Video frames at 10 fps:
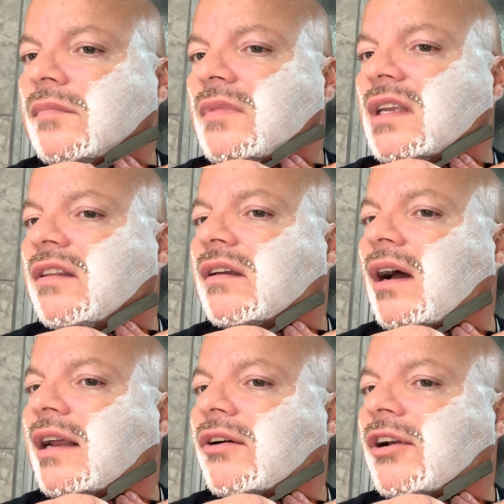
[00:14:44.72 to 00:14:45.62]
And so I
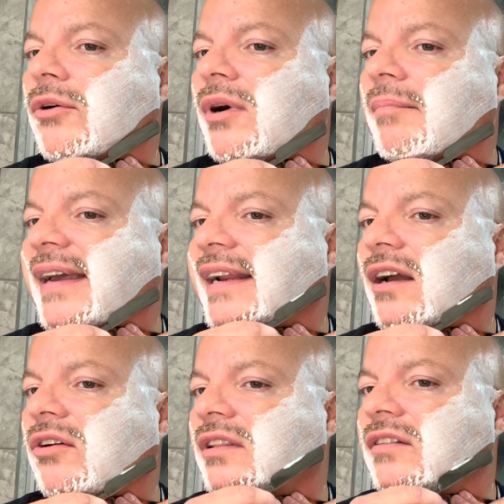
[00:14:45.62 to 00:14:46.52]
don't know what Matti
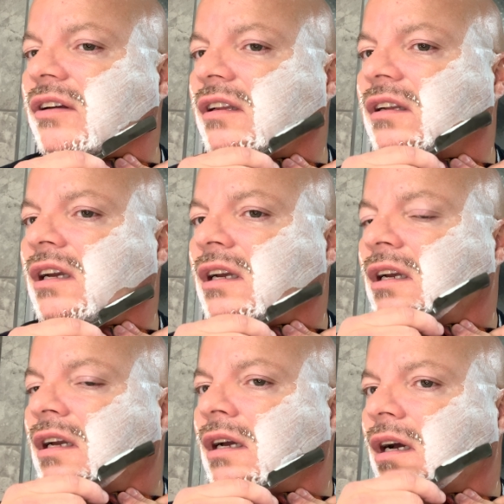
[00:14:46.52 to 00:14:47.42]
honed this on.
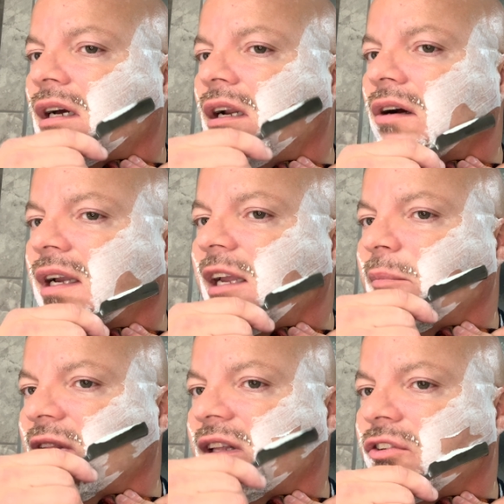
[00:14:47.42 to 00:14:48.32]
I know it came
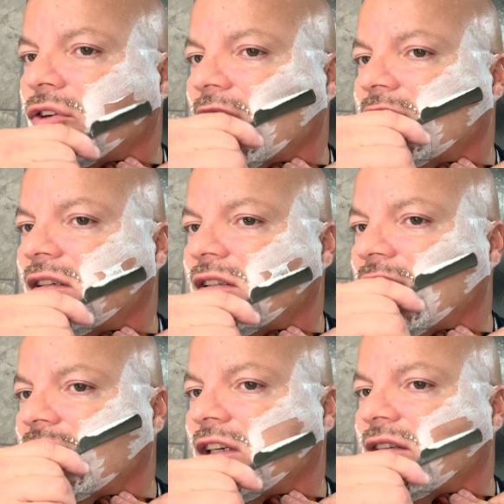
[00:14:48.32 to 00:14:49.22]
with instructions
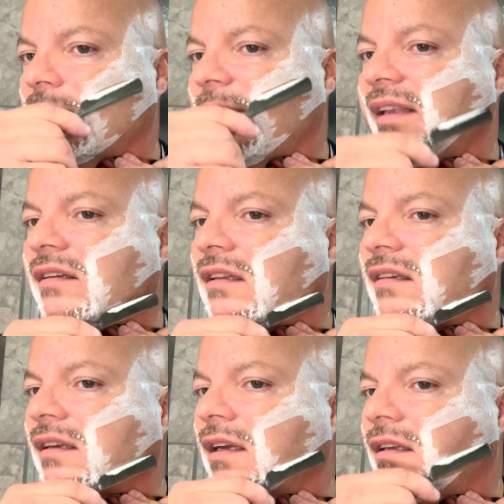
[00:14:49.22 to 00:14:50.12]
that just basically
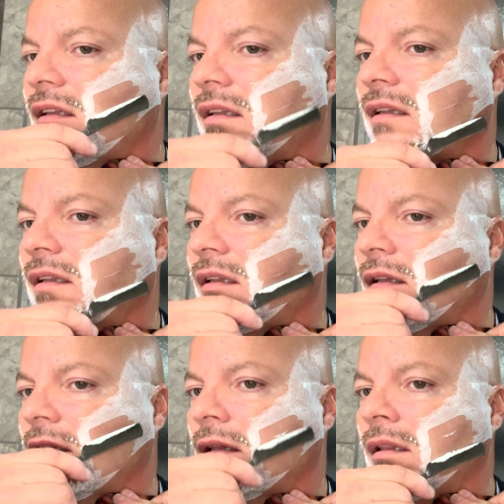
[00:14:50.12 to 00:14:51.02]
said,
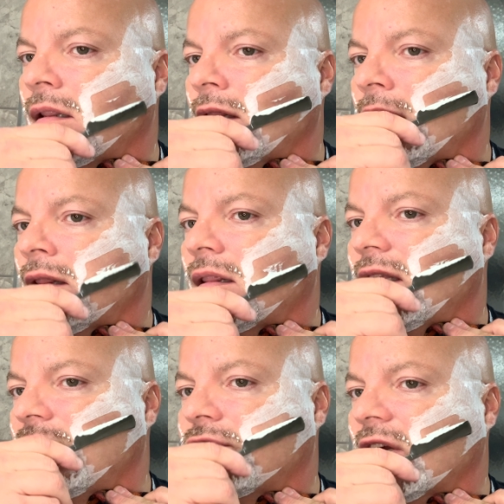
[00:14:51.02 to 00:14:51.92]
the
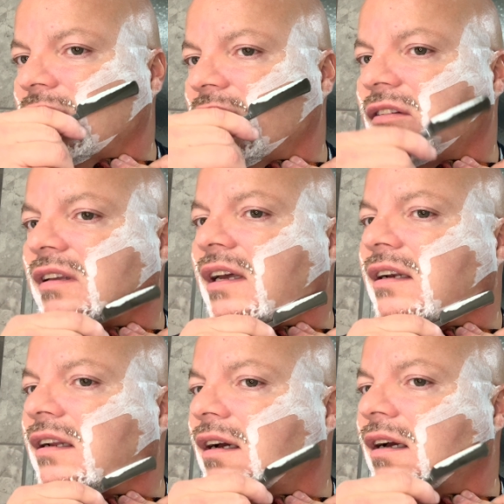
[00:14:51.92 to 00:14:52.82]
instructions said,
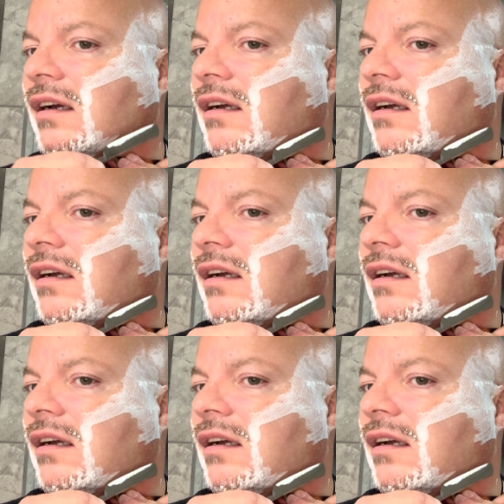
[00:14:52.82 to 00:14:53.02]
uh,